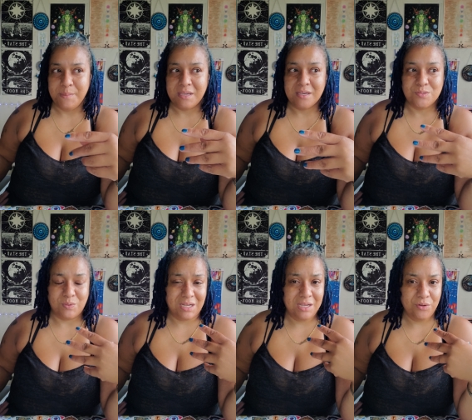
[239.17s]
because
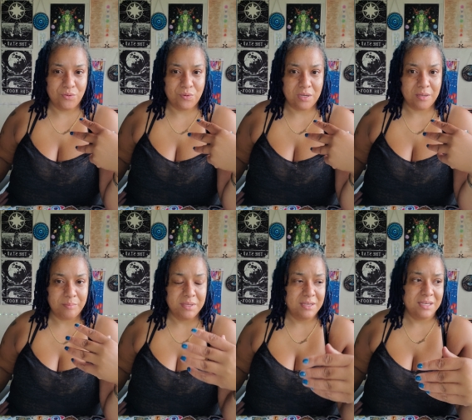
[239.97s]
when I grew
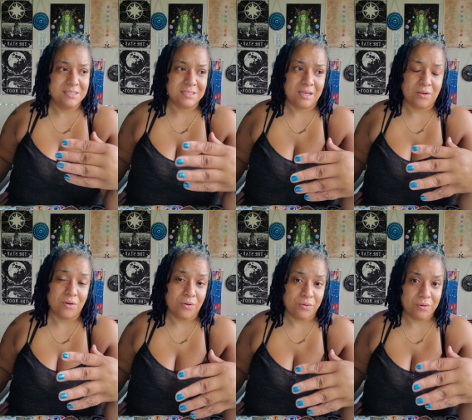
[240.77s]
up it's like
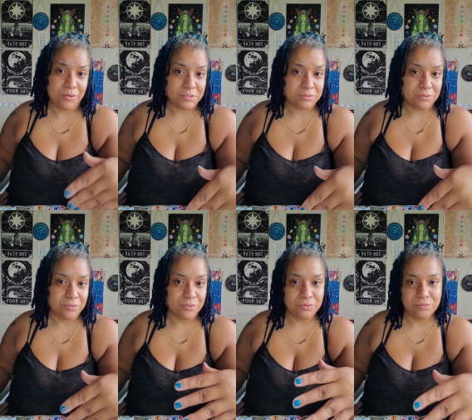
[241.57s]
oh you go to
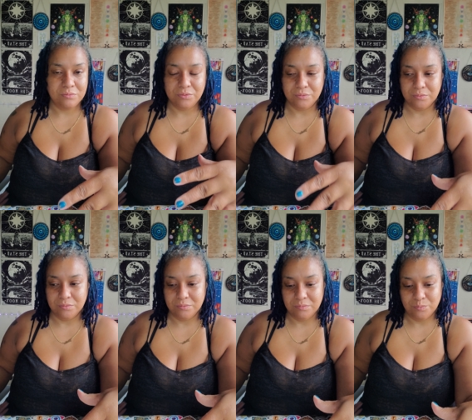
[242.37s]
school you you
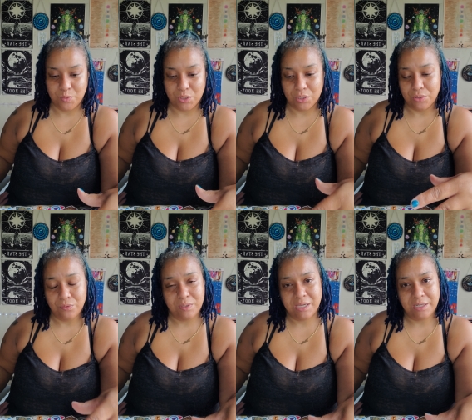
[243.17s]
work,
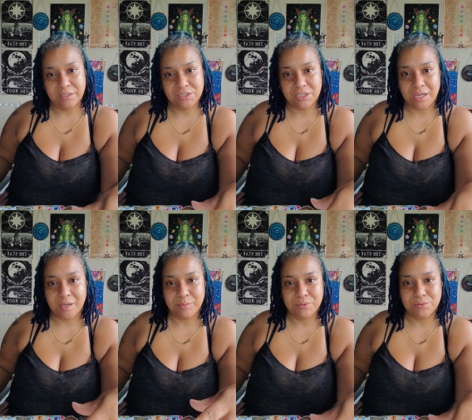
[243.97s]
you get a good
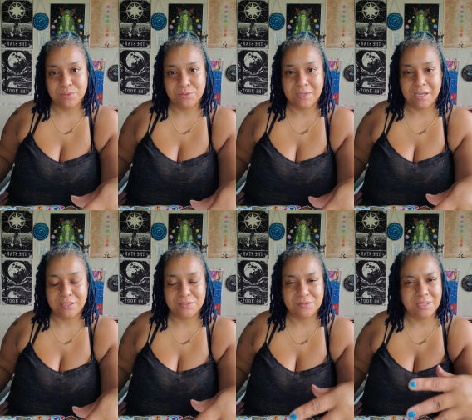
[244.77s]
job, you do what you
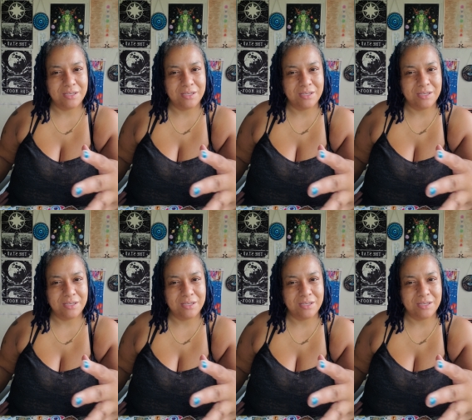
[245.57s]
gotta do.